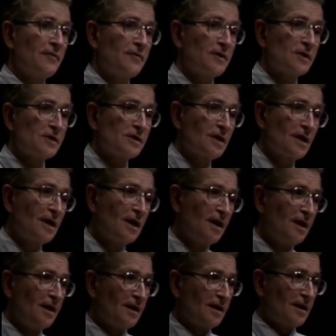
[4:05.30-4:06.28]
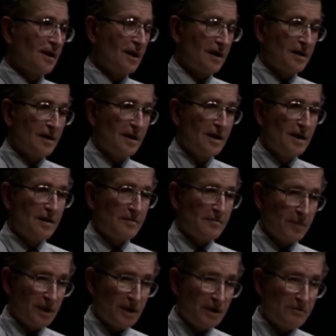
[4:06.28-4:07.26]
leftist.
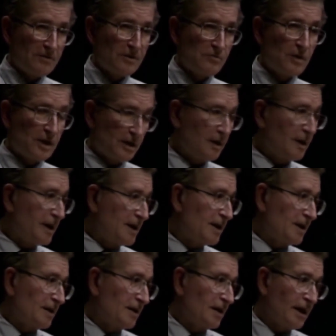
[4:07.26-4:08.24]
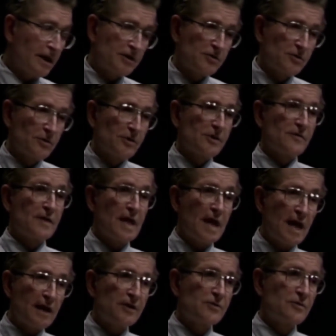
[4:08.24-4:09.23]
But he was one of the leading intellectuals of
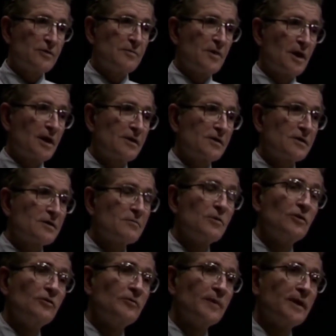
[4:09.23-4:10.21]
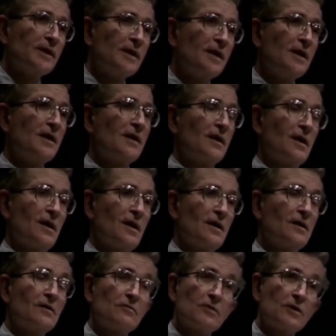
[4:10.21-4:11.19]
the actual Marxist movement.
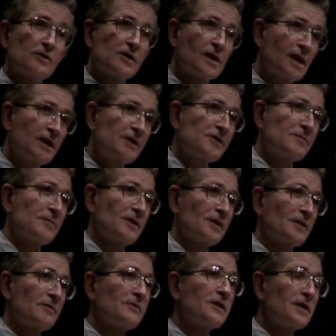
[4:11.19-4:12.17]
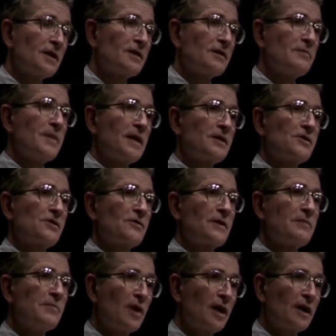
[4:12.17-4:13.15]
Rosa Luxemburg was another
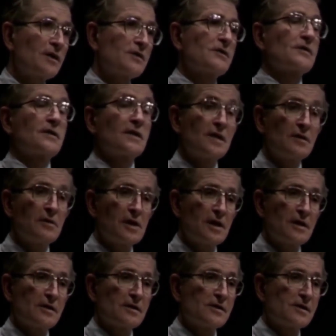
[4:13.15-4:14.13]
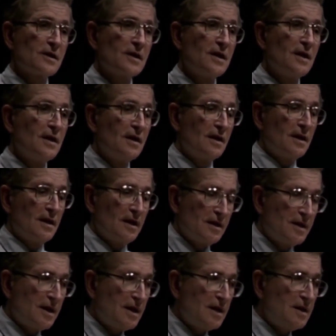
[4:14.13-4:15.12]
mainstream Marxist, and there were others.
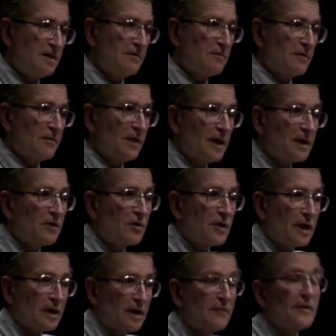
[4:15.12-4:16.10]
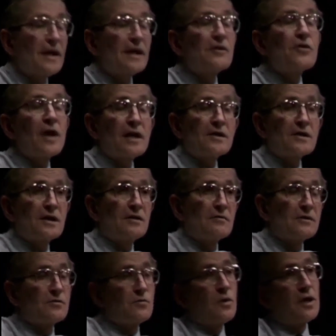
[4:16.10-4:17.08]
And they were very critical. In fact,
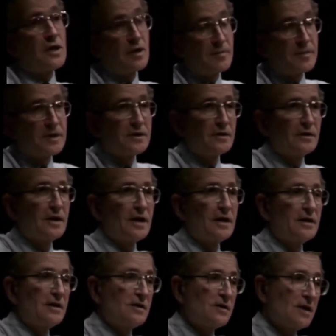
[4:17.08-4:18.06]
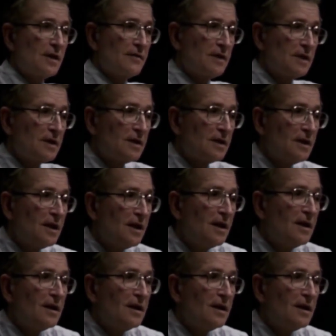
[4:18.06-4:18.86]
Trotsky was one up until 1917.